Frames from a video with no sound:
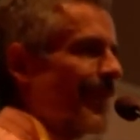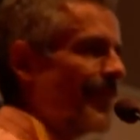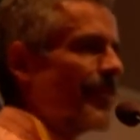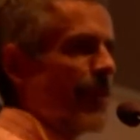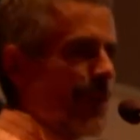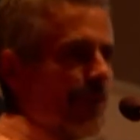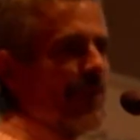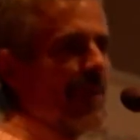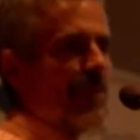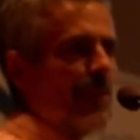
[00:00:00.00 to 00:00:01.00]
each curve
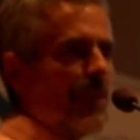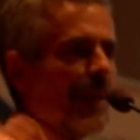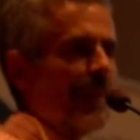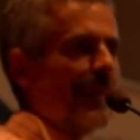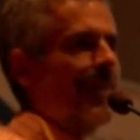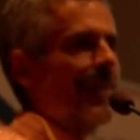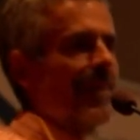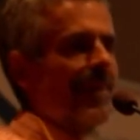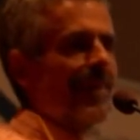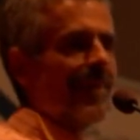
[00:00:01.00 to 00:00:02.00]
that you get
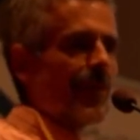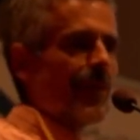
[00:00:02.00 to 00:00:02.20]
is very